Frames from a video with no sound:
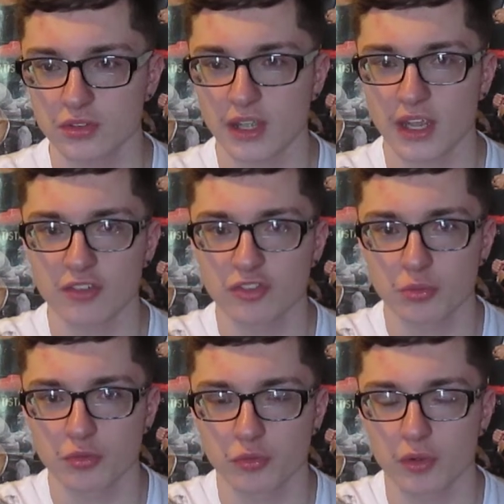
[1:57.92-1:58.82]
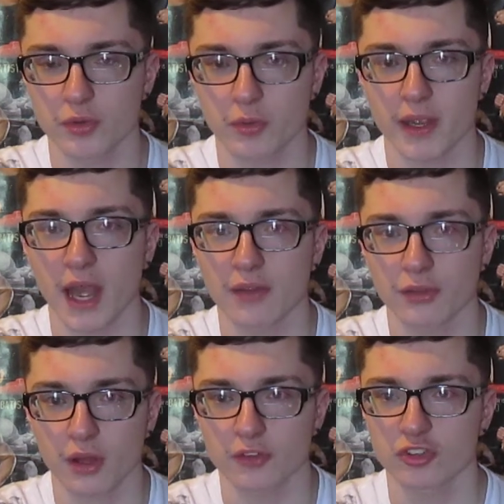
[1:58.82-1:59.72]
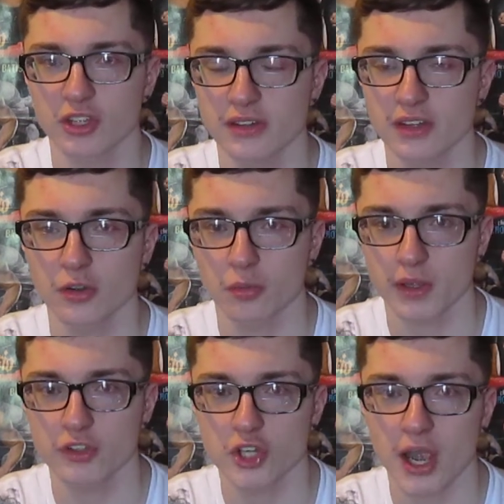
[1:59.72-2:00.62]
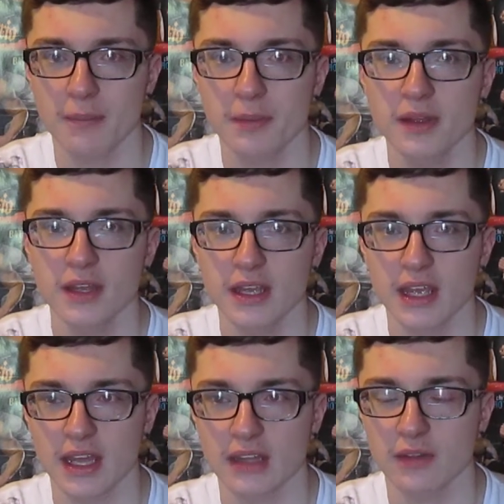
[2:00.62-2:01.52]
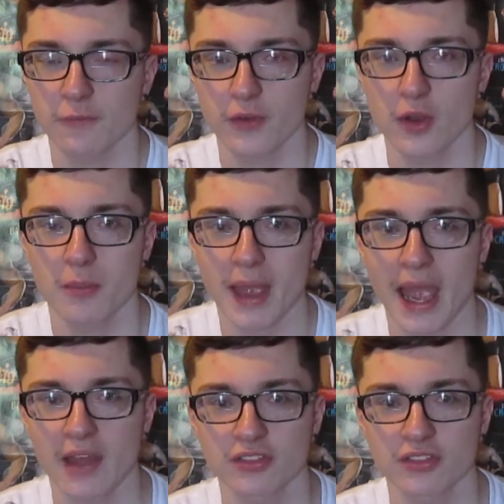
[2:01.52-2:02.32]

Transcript: and she was really great. I thought she did a great job in the film as